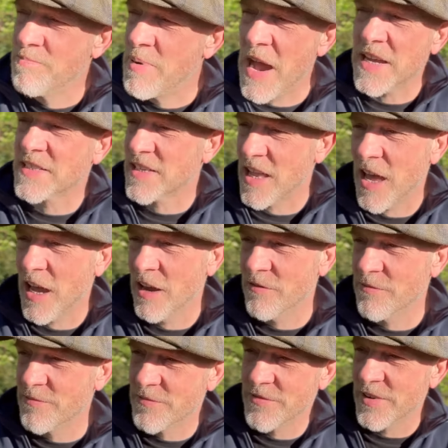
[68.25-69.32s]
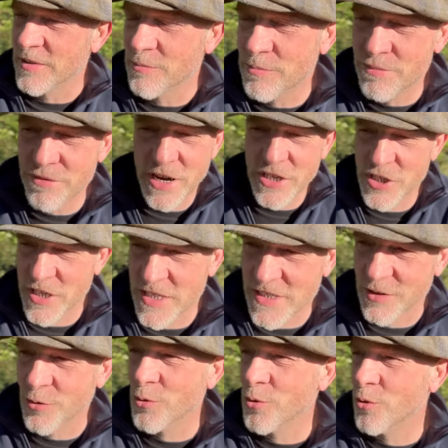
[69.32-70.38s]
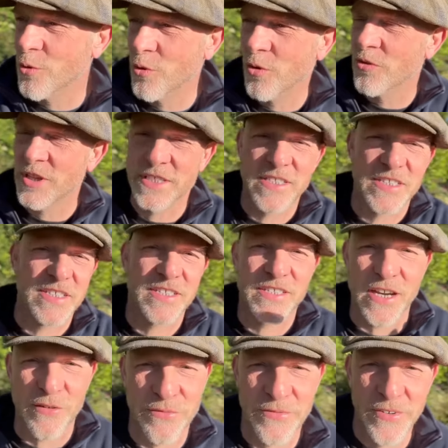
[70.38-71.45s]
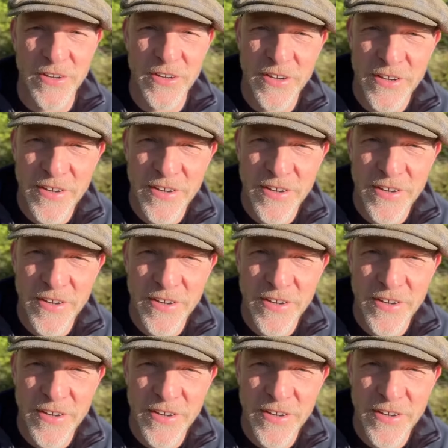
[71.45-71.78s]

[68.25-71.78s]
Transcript: past life and prejudice and all the stuff